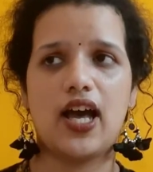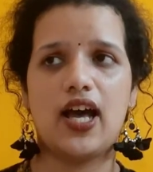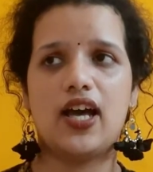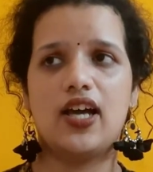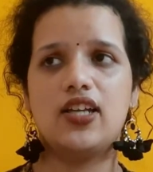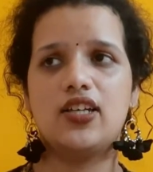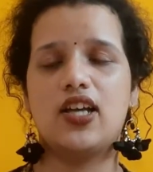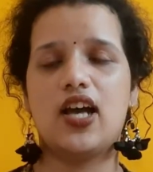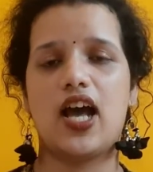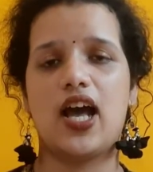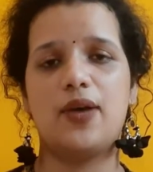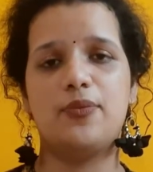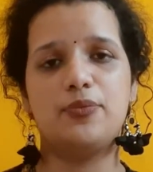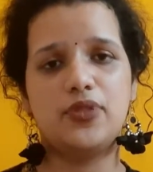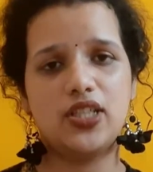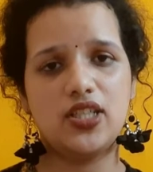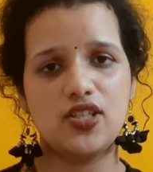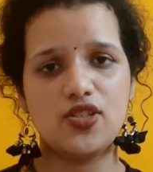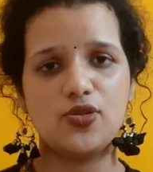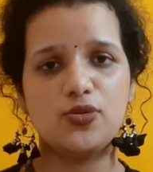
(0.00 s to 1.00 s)
and I'm
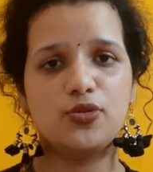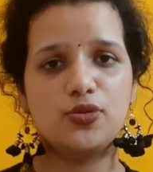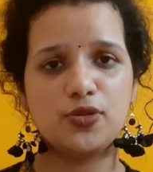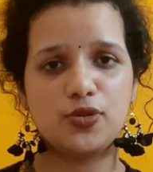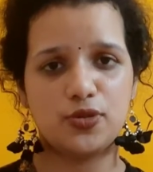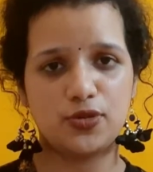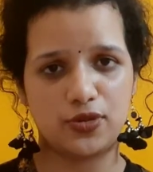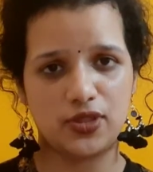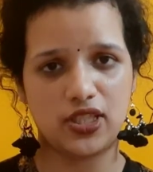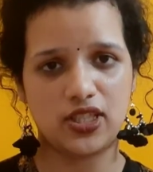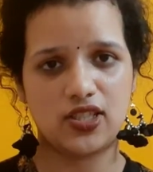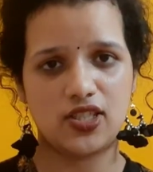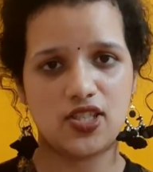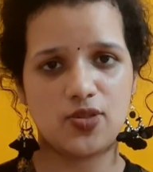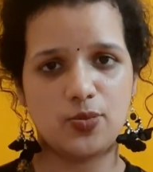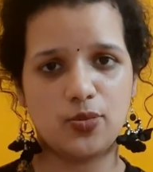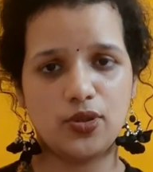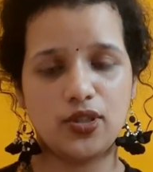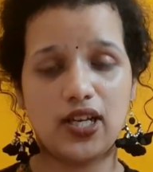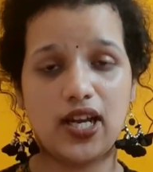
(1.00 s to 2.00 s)
pretty soon going to read
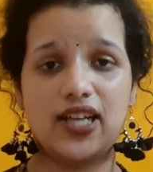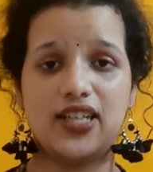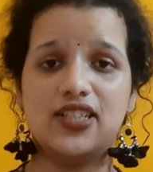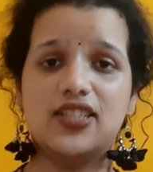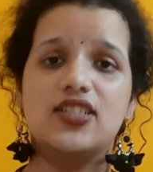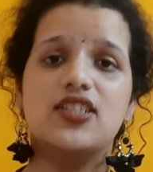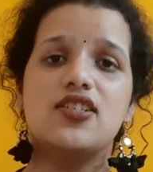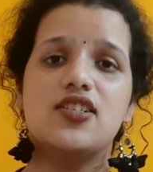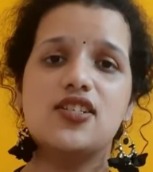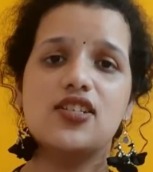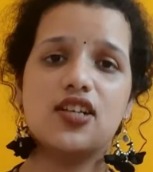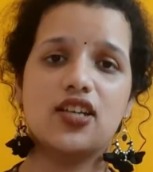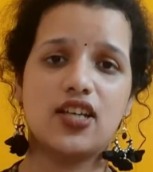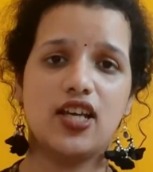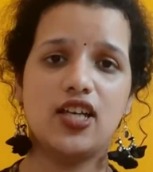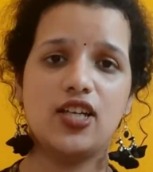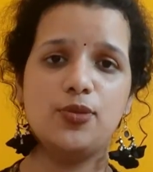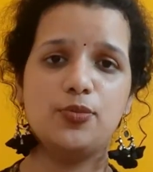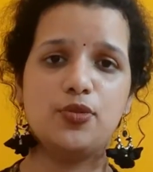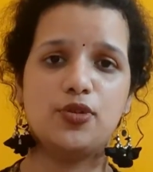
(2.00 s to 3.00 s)
this book and this is
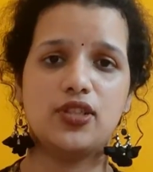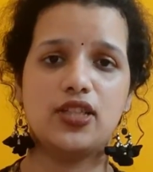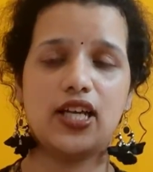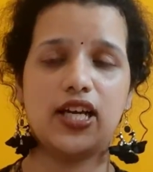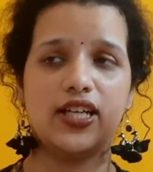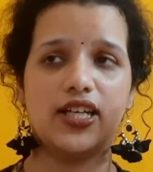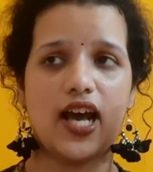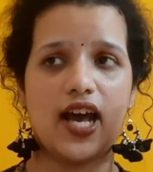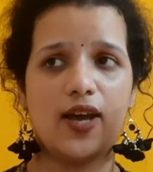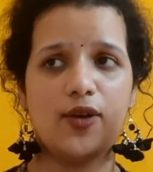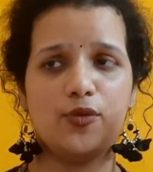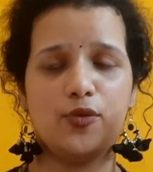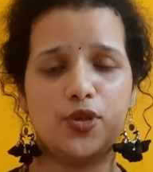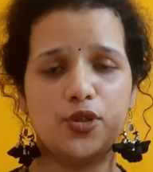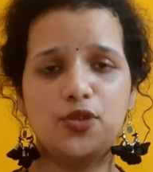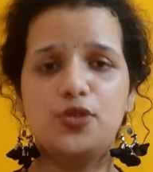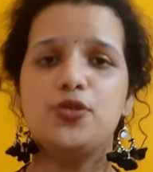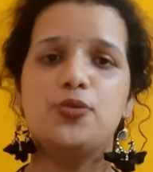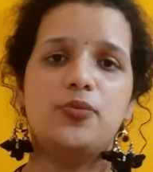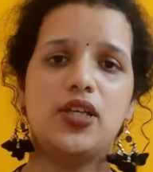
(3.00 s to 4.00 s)
again a book that I
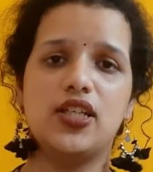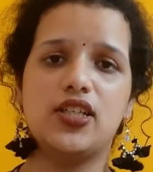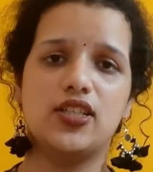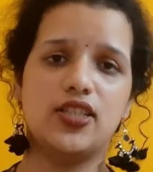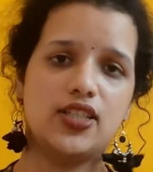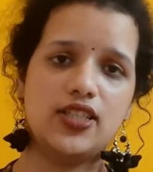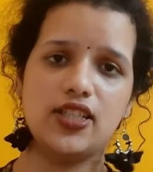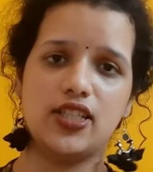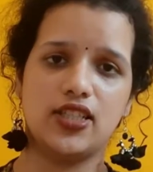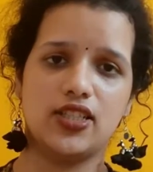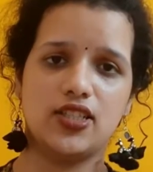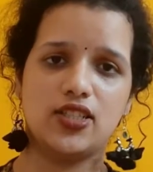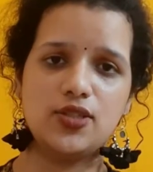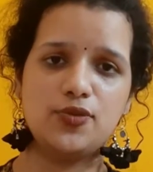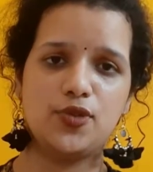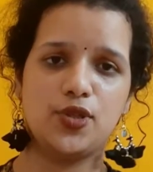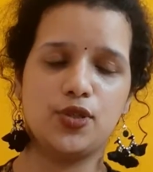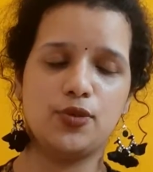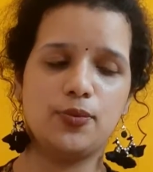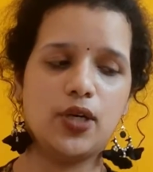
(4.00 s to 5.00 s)
want to make a dedicated
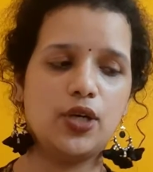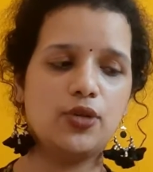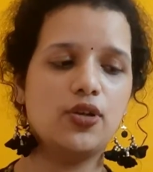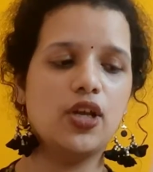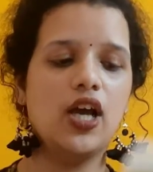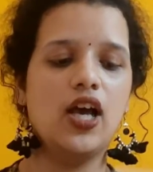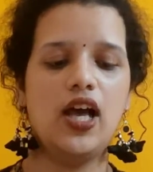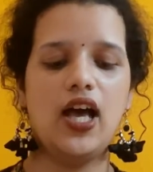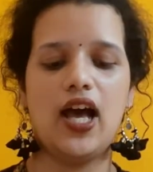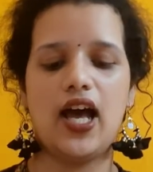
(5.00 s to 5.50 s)
review about